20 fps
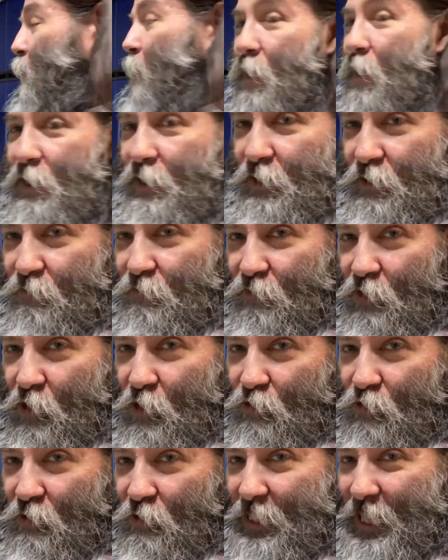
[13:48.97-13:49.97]
want to
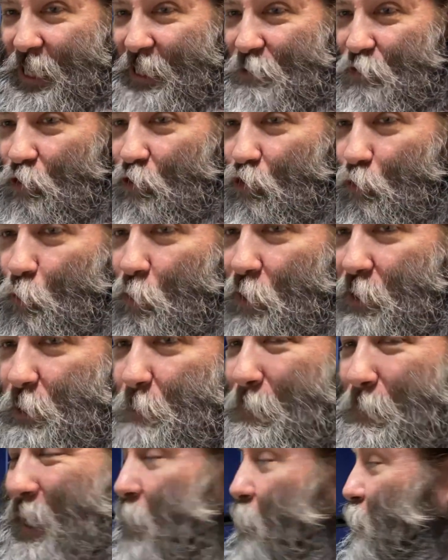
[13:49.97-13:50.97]
convert to that 220
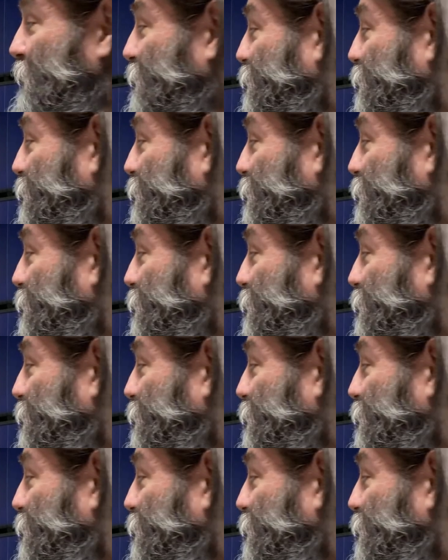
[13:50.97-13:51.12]
power